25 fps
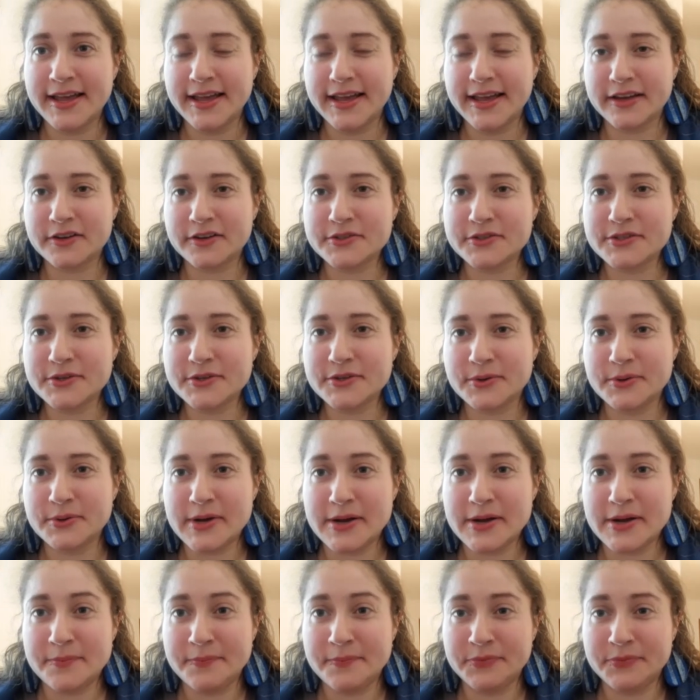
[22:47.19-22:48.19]
And also
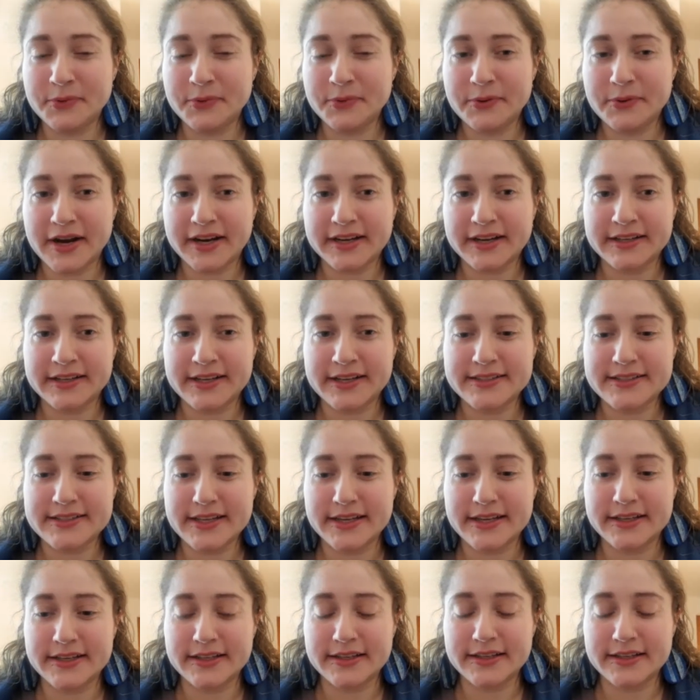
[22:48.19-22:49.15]
we recognize that